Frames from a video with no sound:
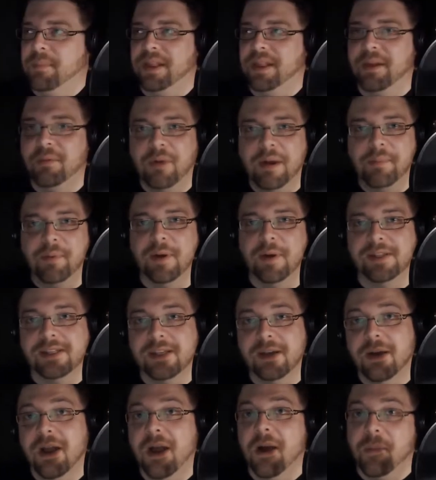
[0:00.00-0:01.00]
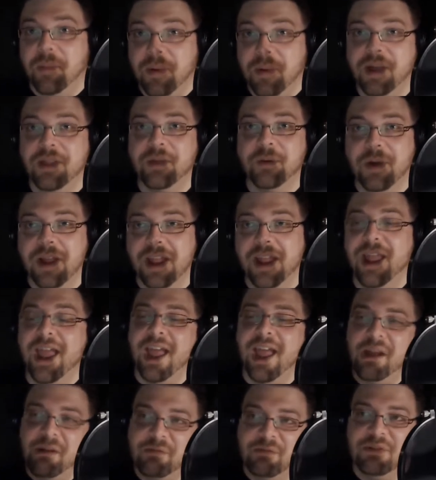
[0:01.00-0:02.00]
then Ray points out, by the way,
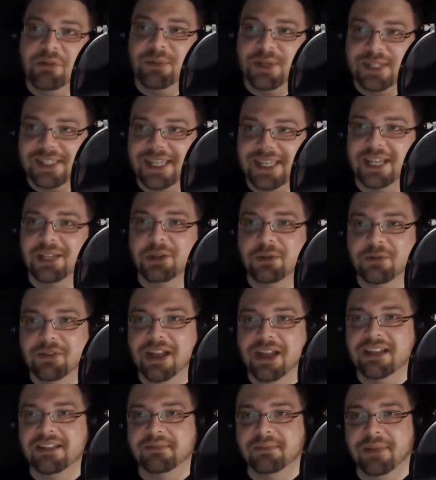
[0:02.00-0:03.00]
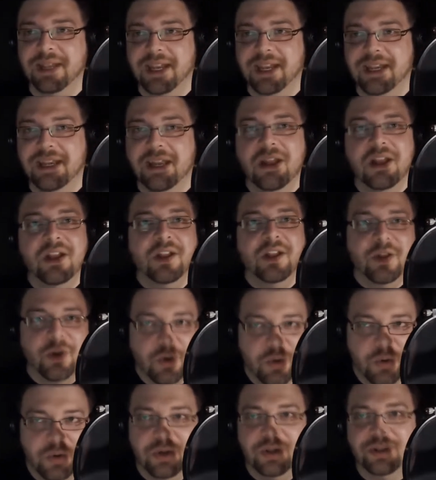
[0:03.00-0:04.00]
every mistake you guys made,
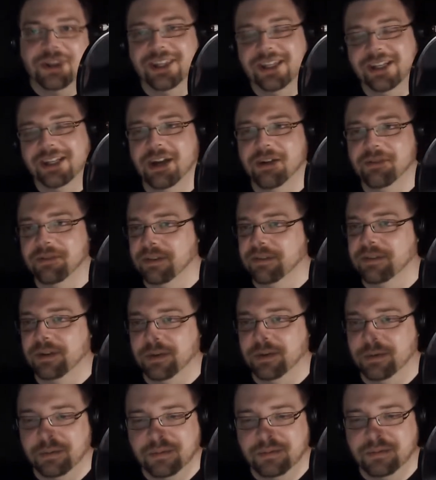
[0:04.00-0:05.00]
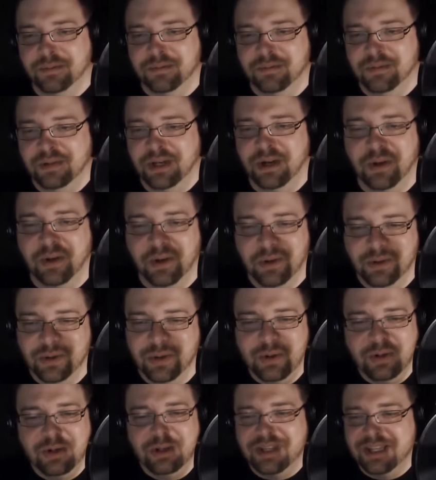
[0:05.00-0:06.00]
who do you think covered you? You know, who
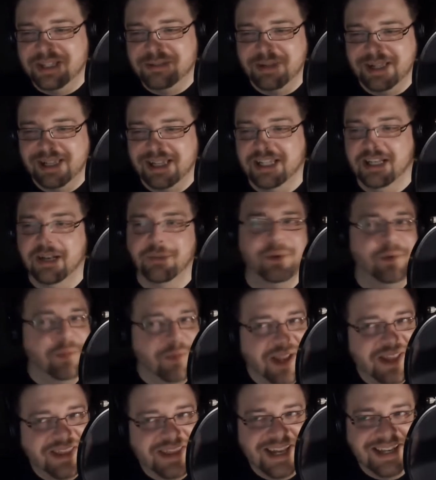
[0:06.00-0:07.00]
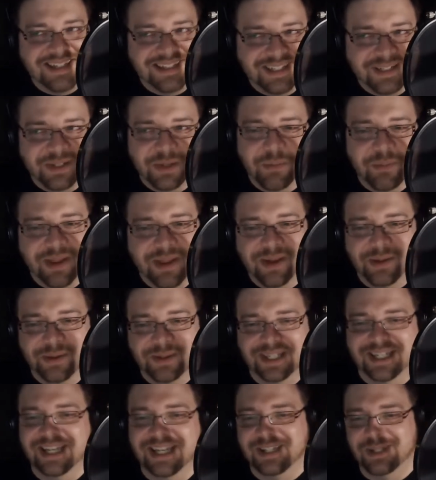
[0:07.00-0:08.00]
who do you think's been cleaning up? Who rang that dinner bell
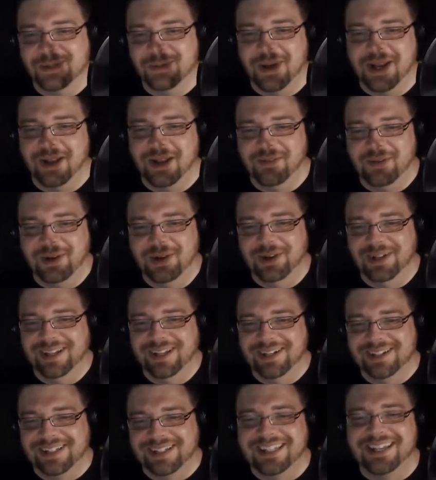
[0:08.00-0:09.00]
to get you out of mm-hmm. your little mm-hmm.